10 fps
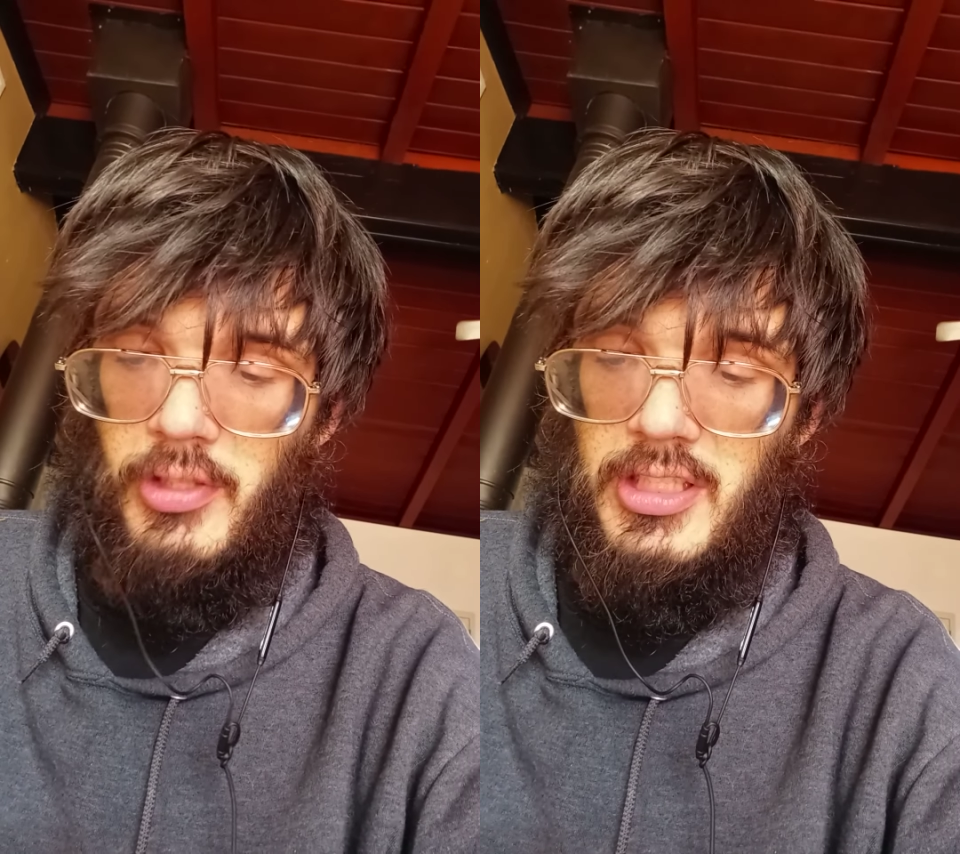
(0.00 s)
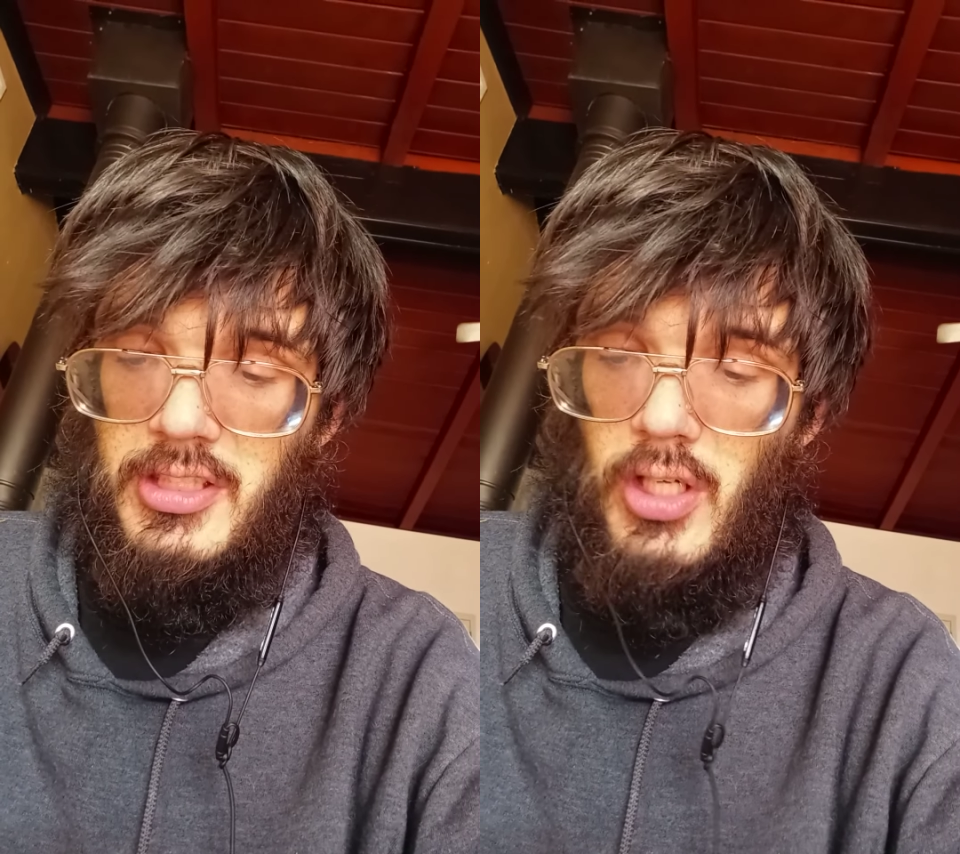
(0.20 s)

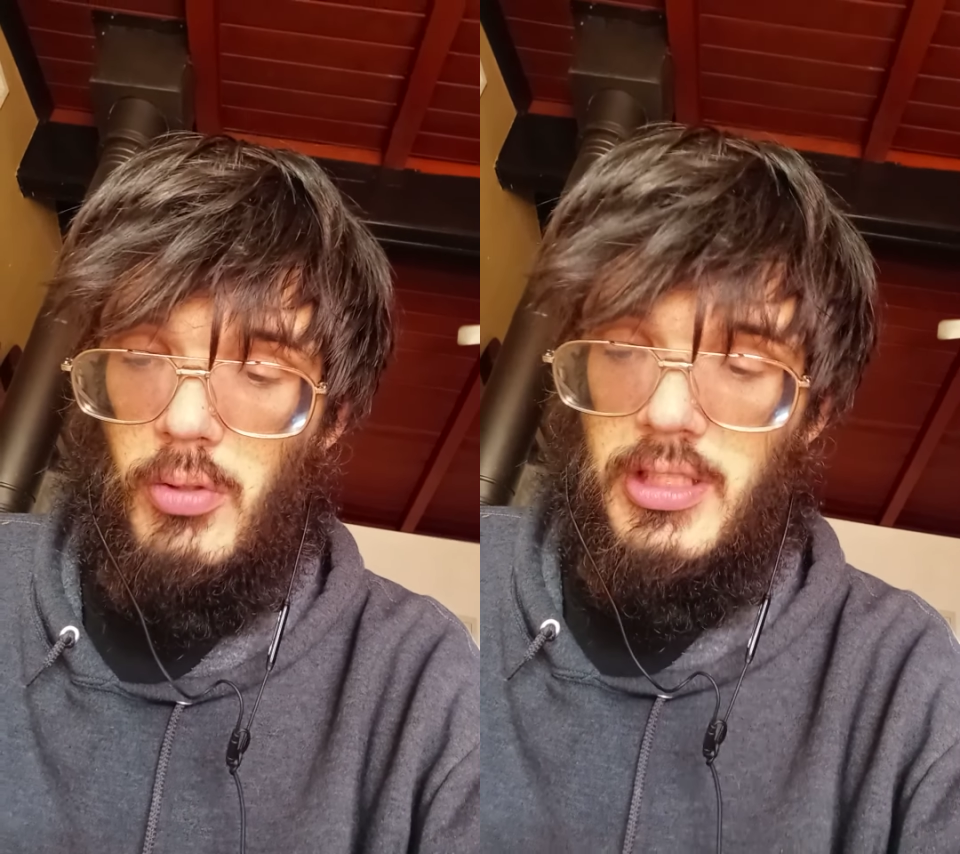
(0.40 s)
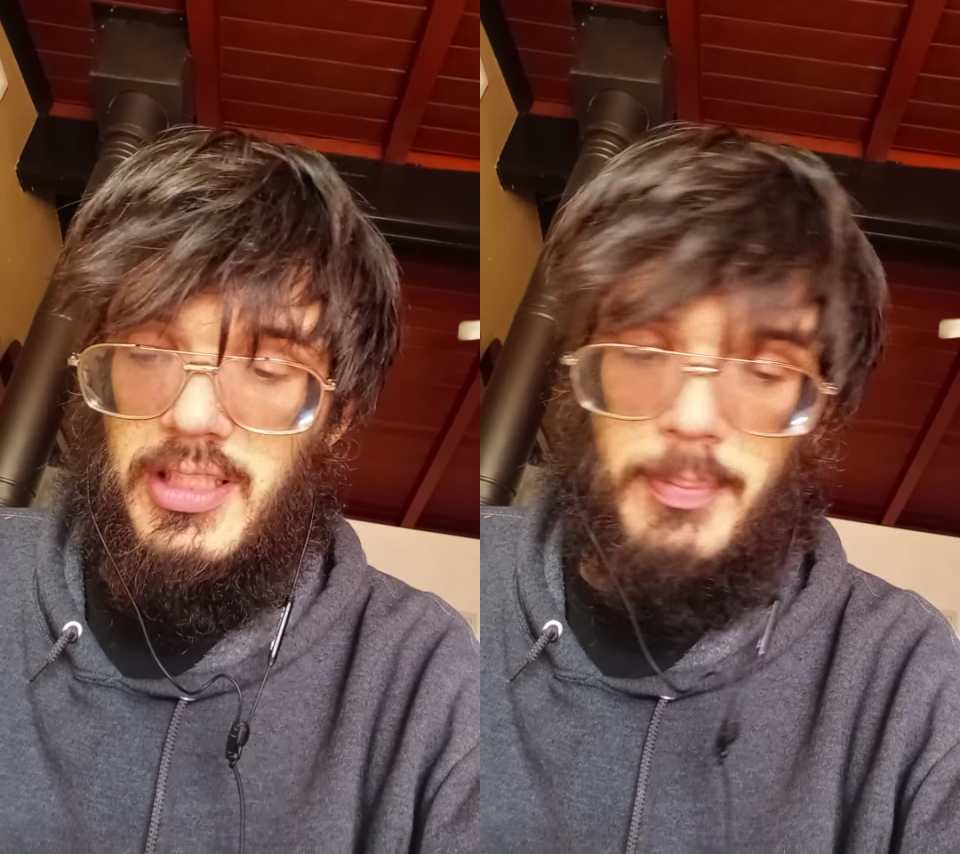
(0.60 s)
This
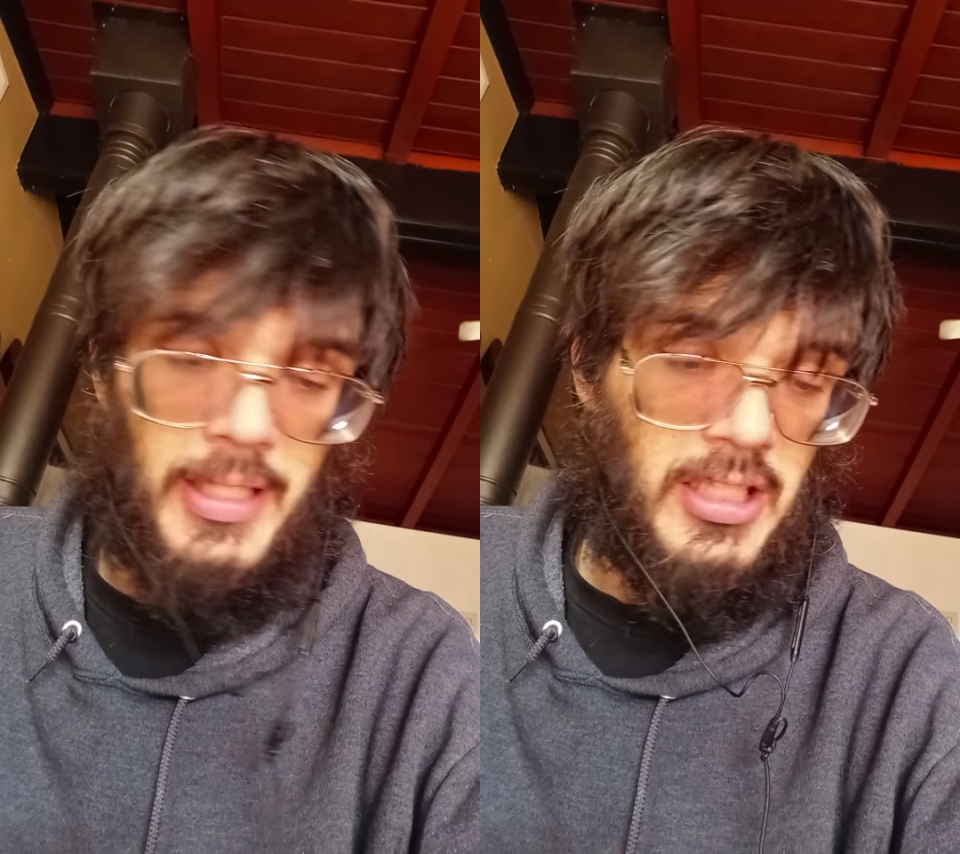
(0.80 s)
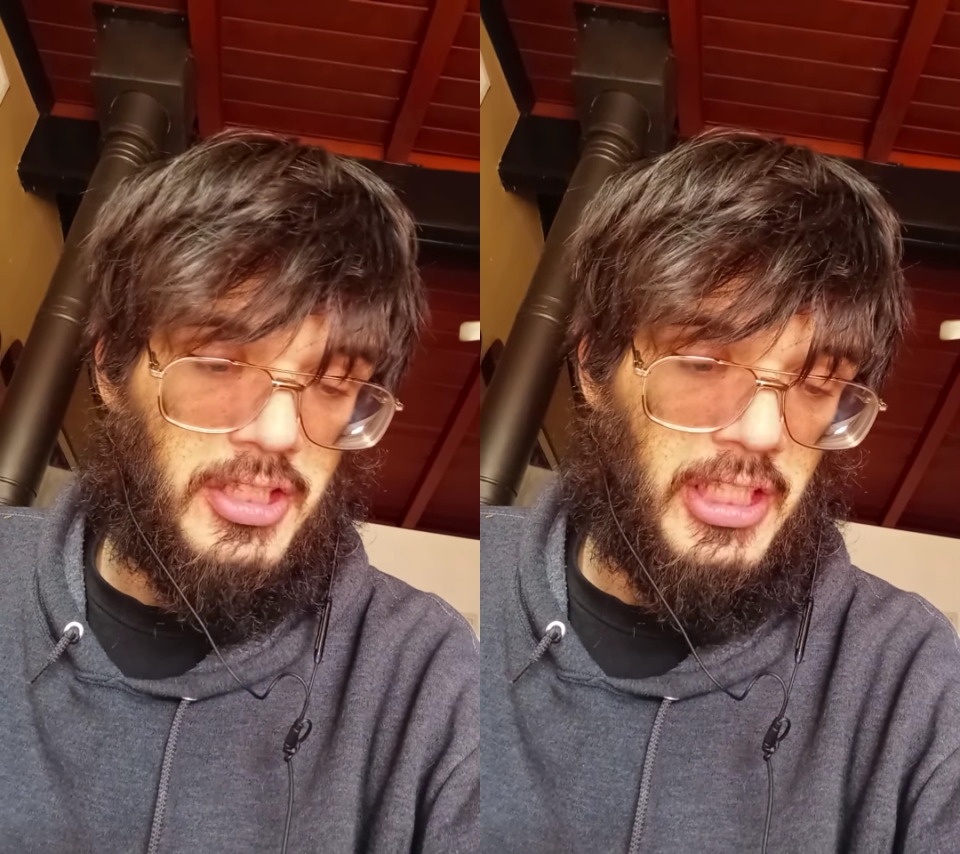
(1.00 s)
code has
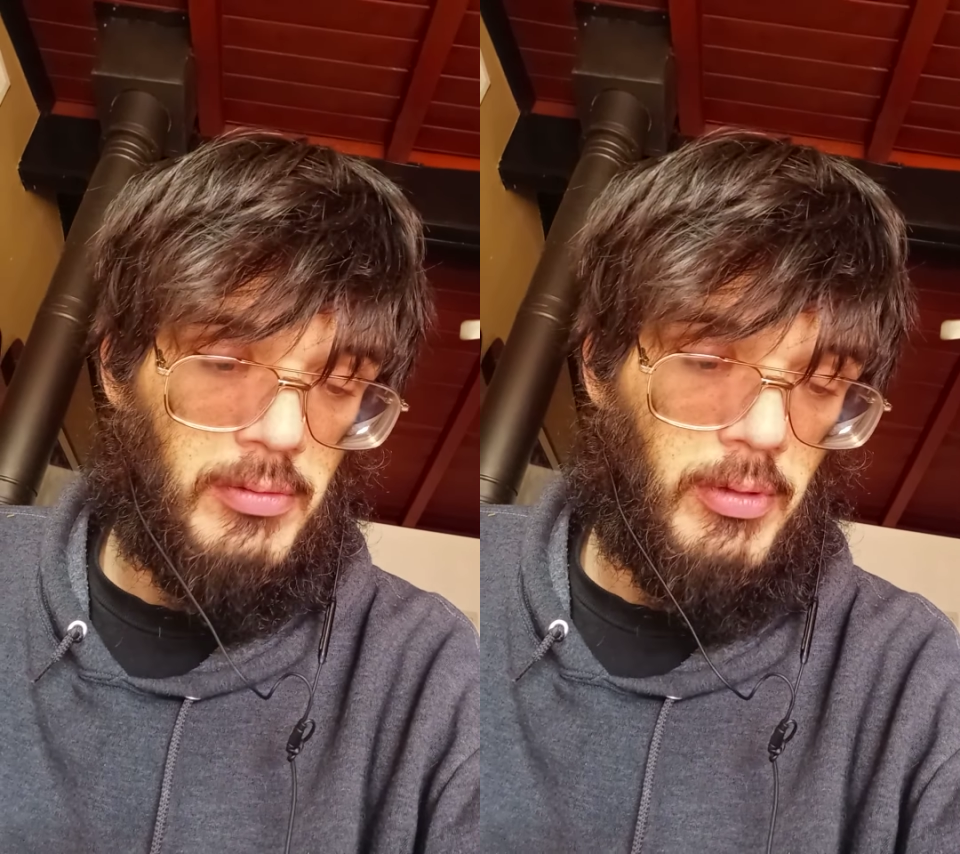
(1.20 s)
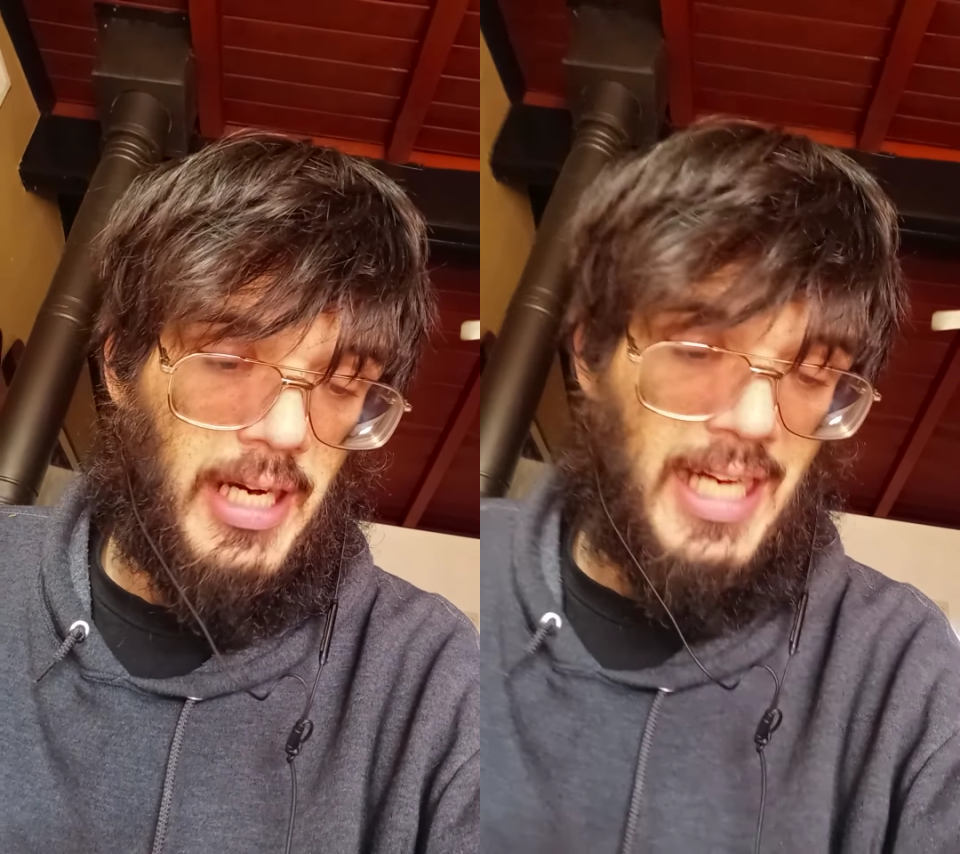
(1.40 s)
been a general